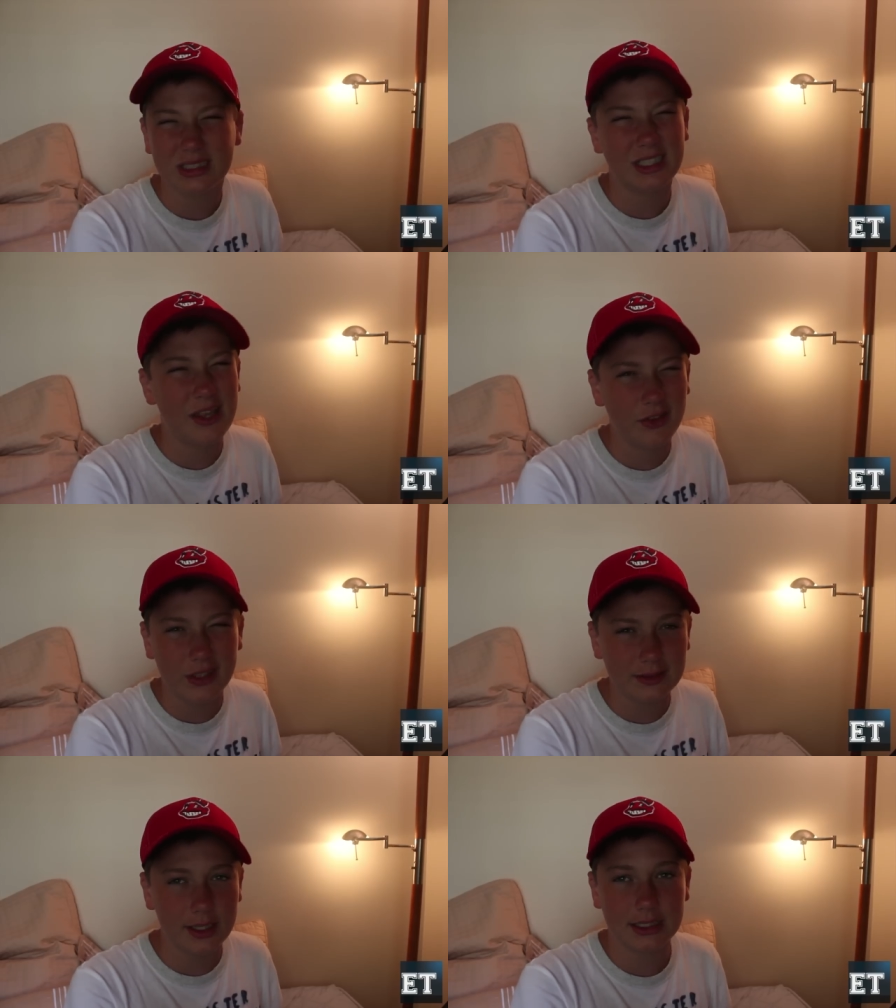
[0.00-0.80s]
on other
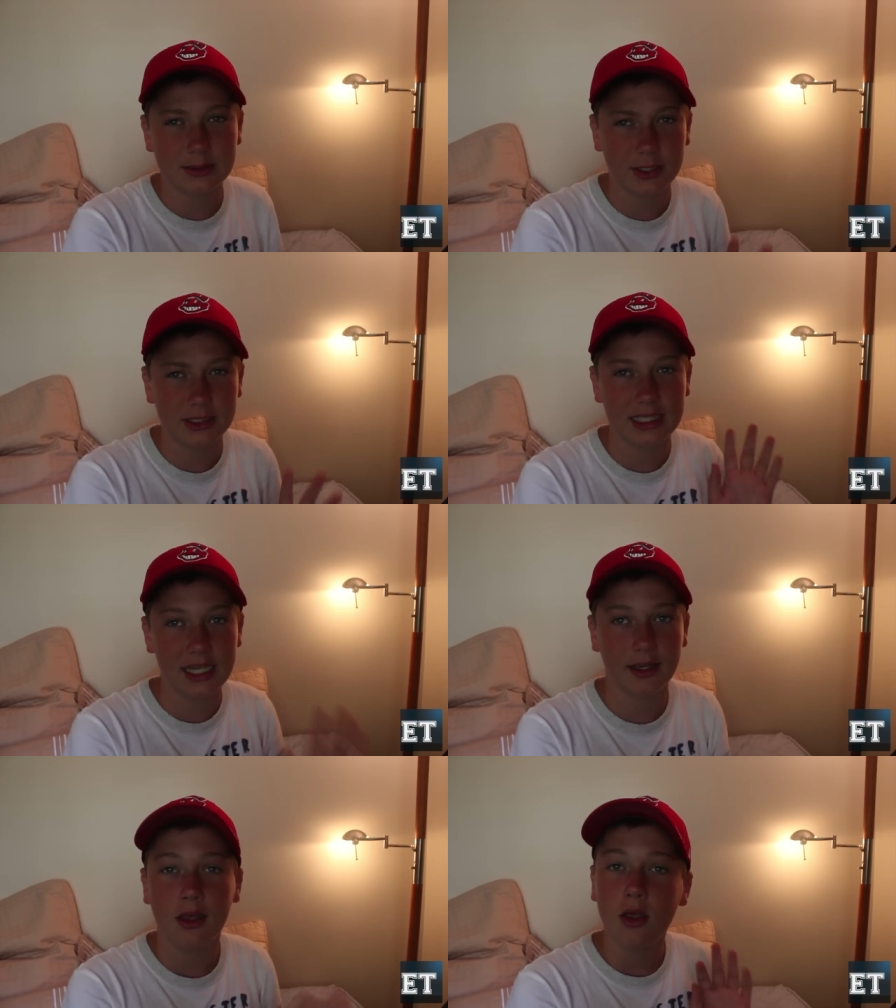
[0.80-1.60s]
things with Expressed
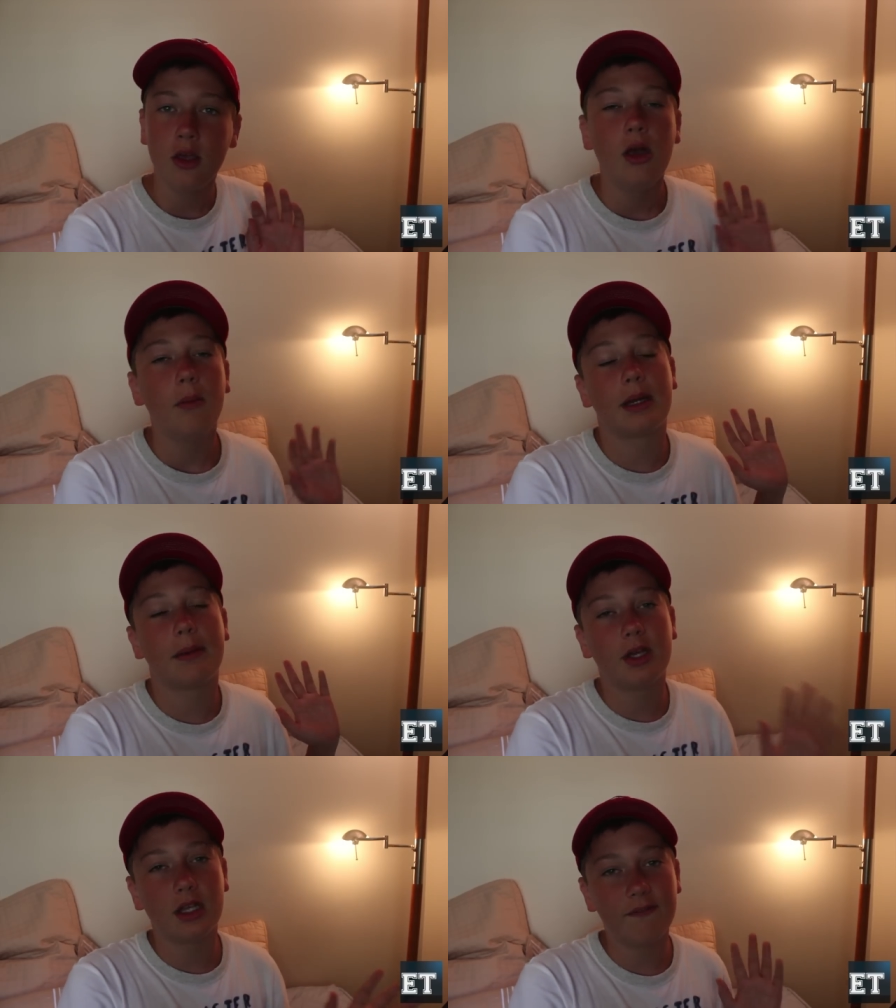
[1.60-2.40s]
Tech, but
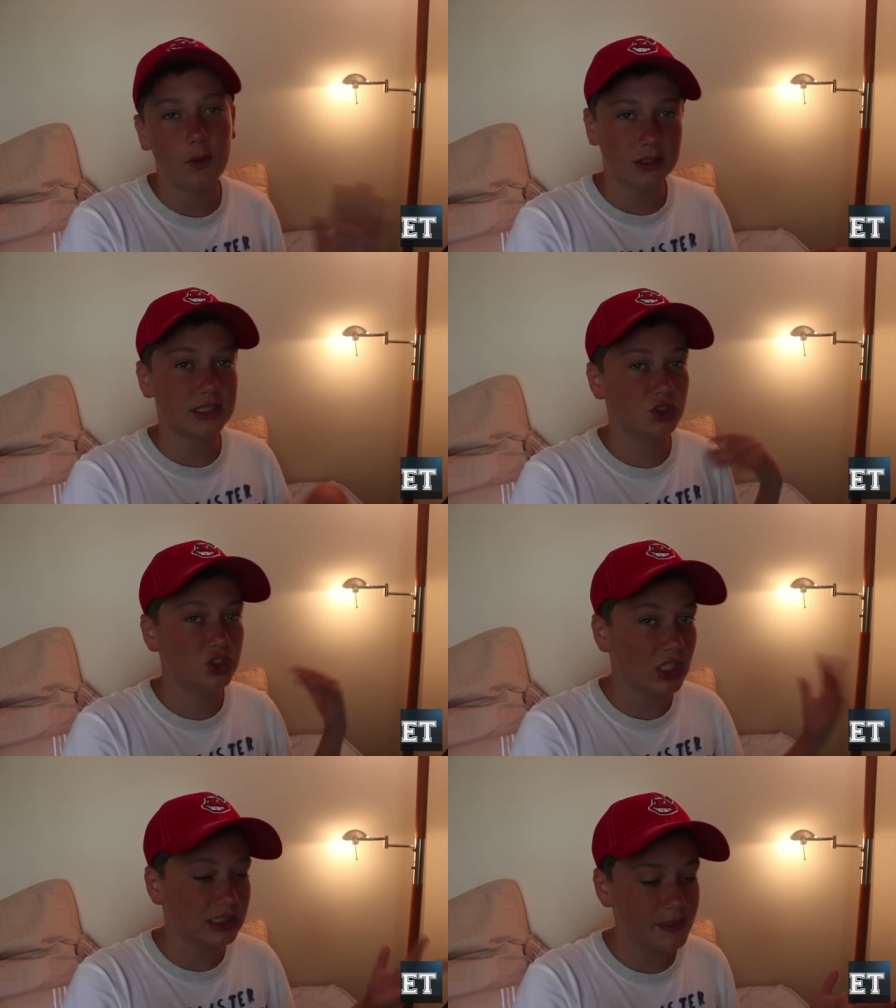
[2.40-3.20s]
I'm going to focus on just